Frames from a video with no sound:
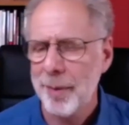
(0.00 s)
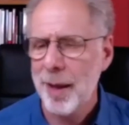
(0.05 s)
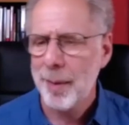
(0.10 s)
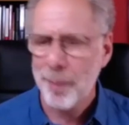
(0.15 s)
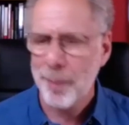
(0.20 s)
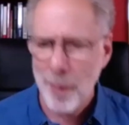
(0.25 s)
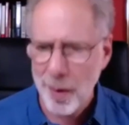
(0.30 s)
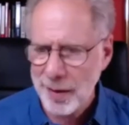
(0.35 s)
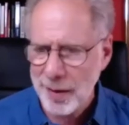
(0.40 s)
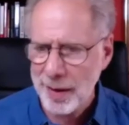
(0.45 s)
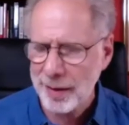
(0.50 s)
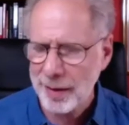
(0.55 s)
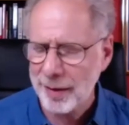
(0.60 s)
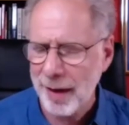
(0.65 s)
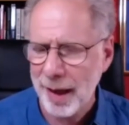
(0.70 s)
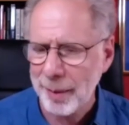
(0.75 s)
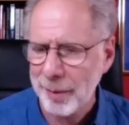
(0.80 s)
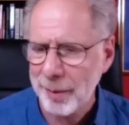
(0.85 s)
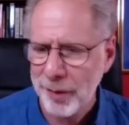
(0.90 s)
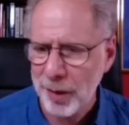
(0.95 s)
Most of the
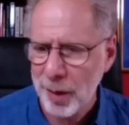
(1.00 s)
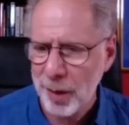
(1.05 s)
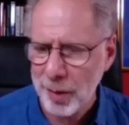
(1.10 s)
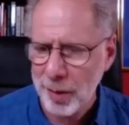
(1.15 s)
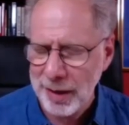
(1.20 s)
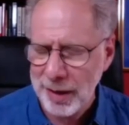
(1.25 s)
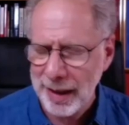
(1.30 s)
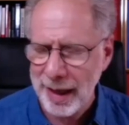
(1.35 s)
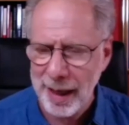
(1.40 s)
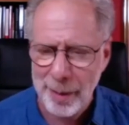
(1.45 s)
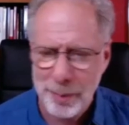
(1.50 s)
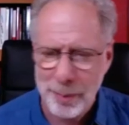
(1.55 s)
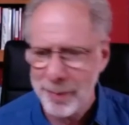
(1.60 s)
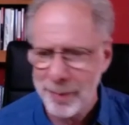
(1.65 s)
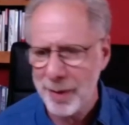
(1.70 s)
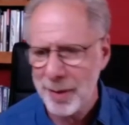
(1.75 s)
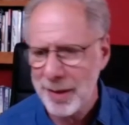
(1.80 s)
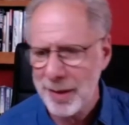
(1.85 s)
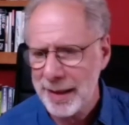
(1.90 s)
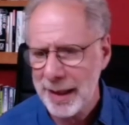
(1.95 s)
time, if you go into camp,
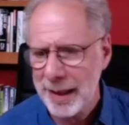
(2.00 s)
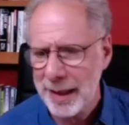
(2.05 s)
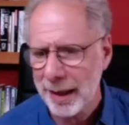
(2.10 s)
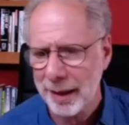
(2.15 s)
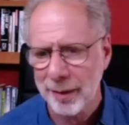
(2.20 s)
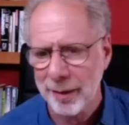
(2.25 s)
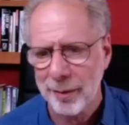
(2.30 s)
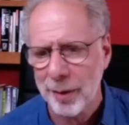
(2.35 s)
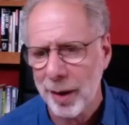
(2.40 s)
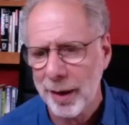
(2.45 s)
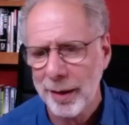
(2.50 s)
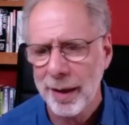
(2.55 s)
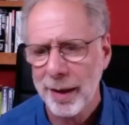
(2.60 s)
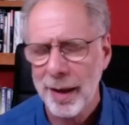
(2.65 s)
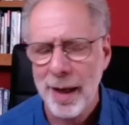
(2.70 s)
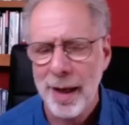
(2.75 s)
they're sitting, right?